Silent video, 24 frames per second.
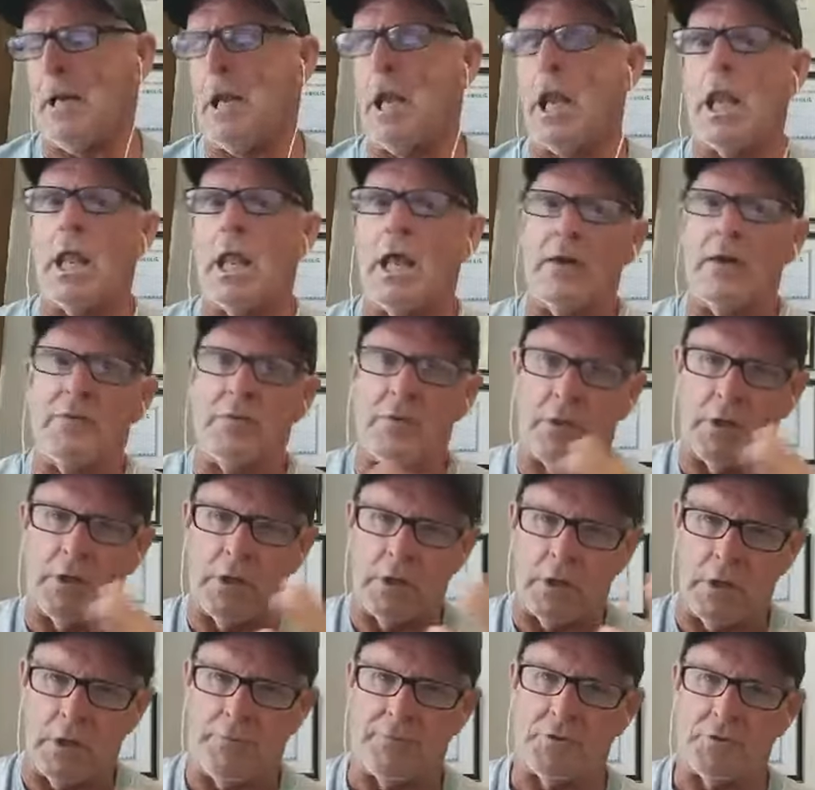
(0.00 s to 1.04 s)

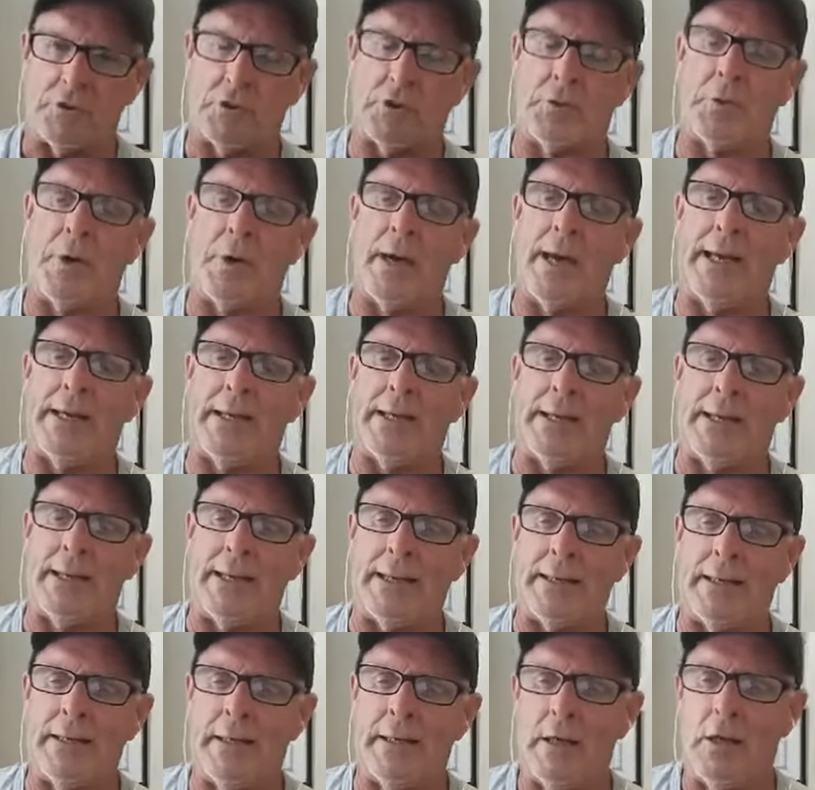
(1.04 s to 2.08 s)
level of
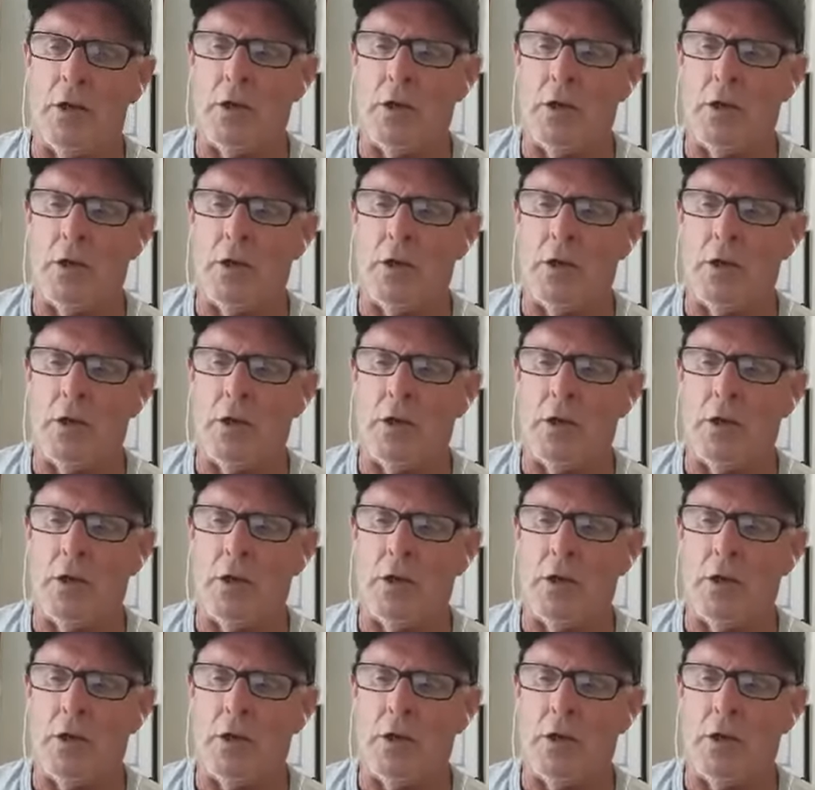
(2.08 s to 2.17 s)
training